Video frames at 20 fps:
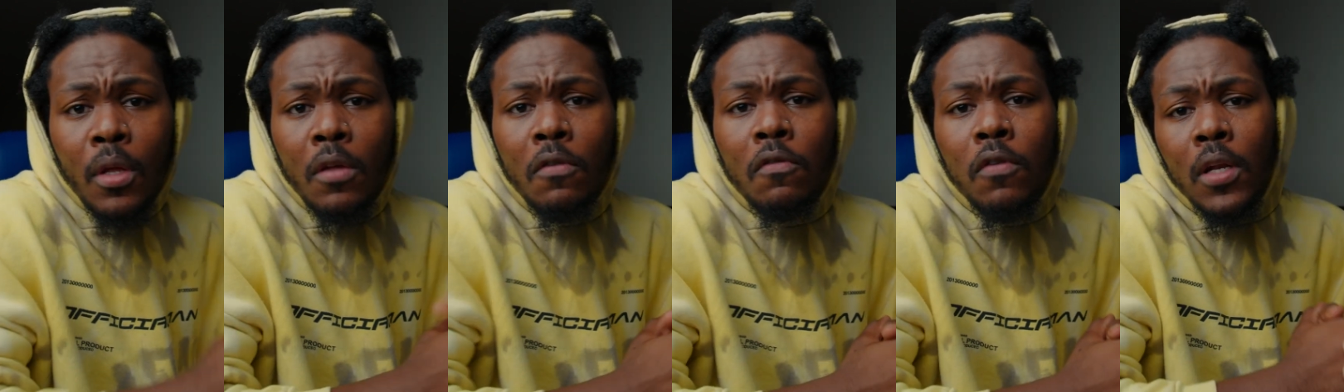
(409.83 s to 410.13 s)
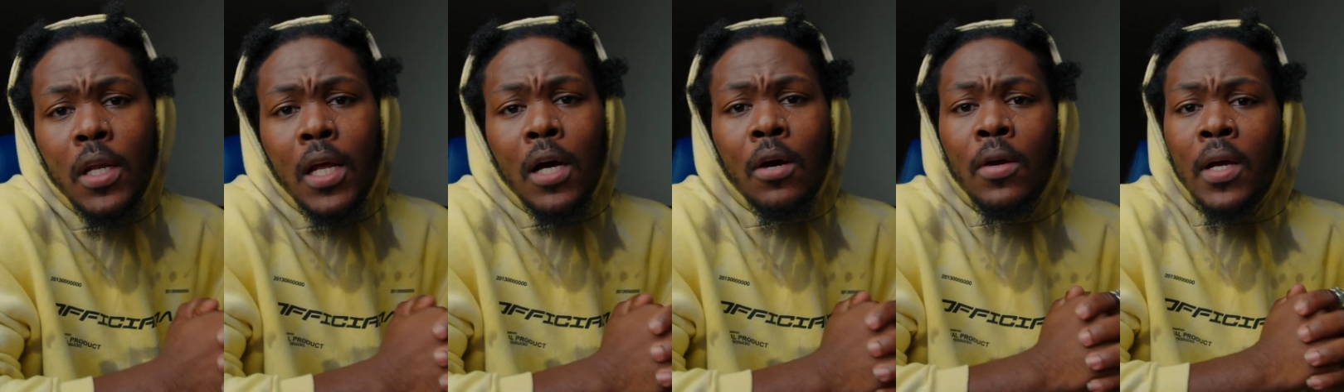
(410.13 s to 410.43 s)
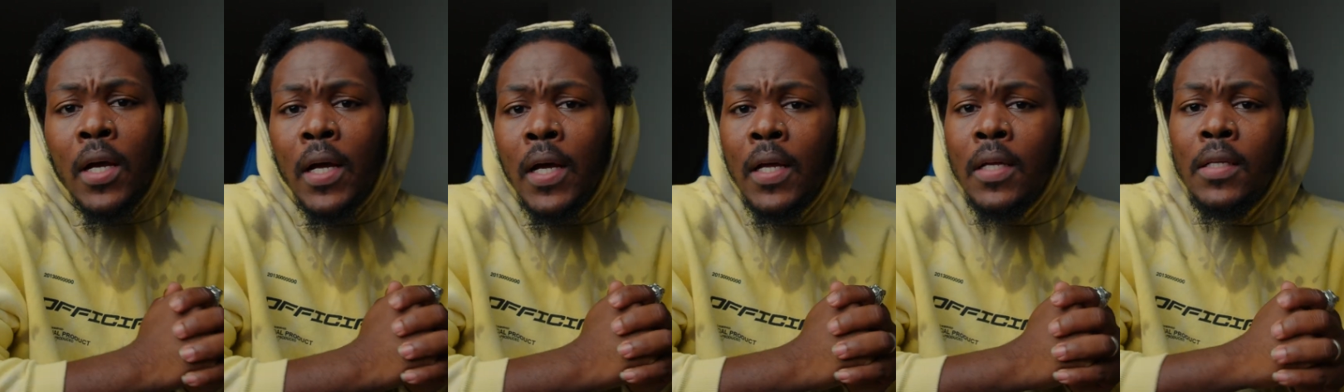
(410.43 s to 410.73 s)
for now,
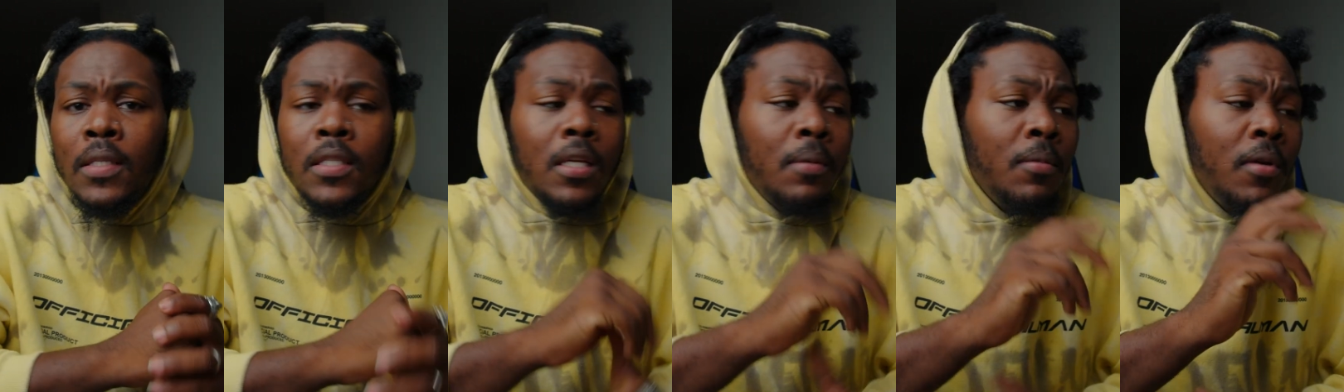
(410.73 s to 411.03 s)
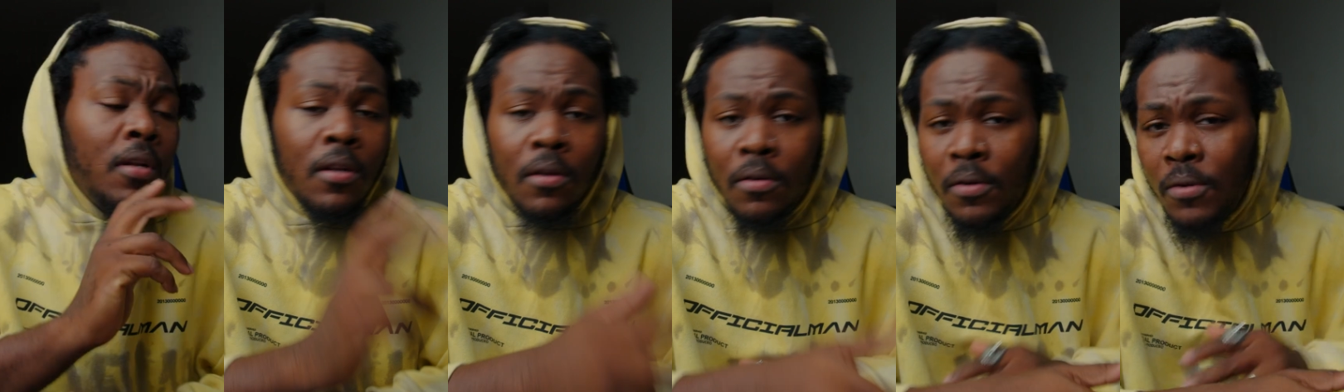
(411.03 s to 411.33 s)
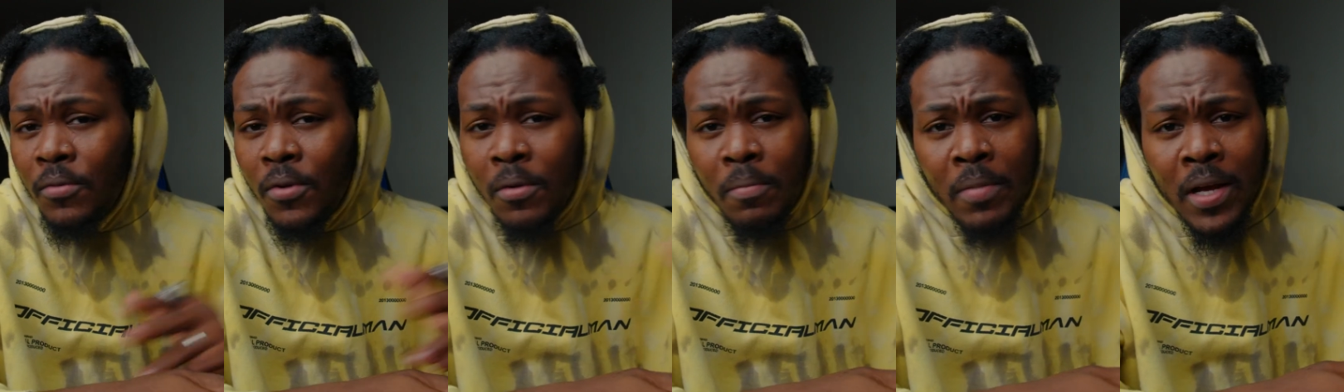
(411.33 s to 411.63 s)
guys, I'm gonna
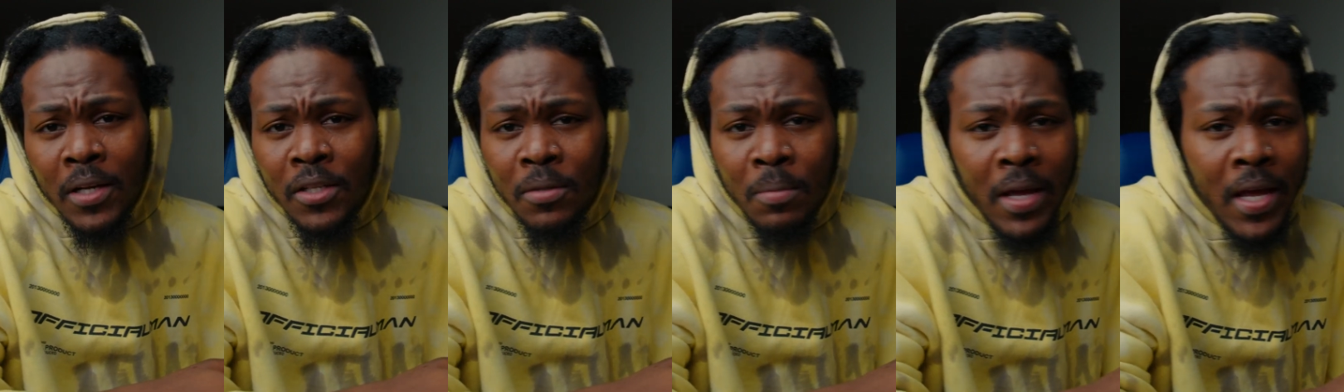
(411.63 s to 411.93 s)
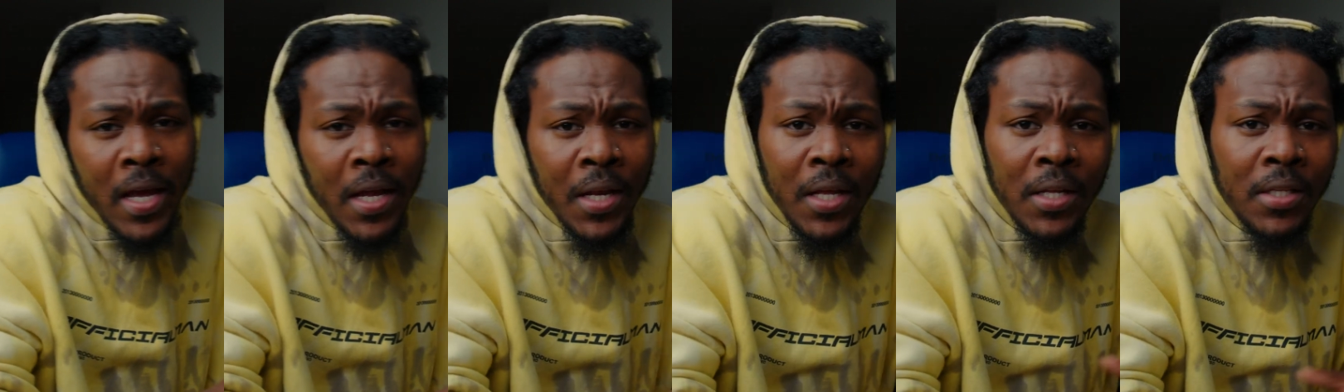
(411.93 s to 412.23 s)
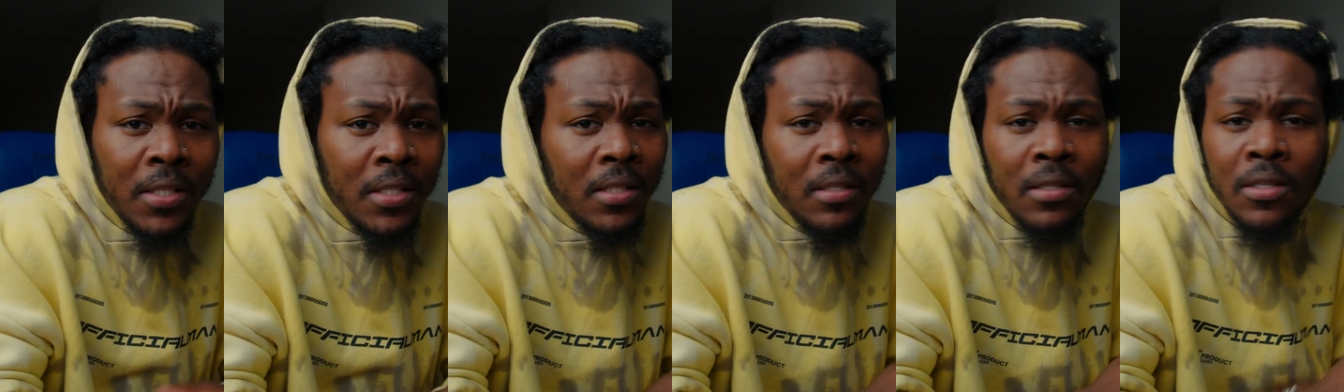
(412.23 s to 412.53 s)
run back to my edits.